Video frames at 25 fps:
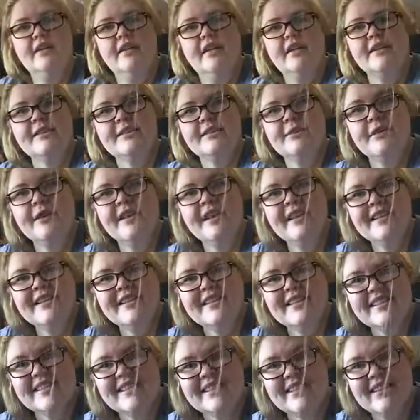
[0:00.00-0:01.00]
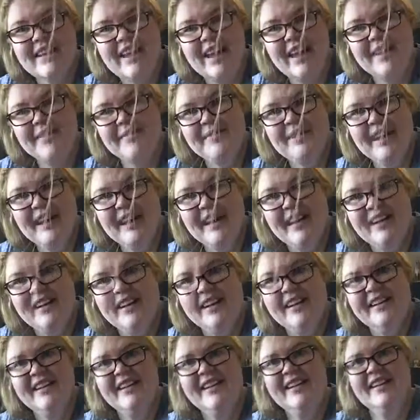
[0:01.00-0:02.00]
what I just took out of my
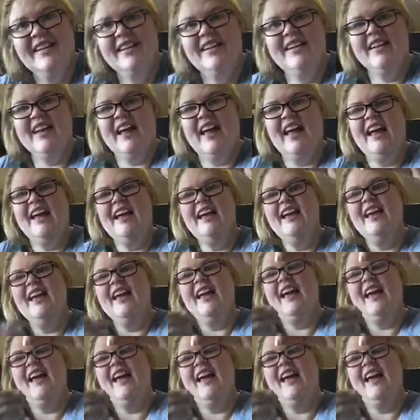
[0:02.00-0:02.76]
hair. Okay?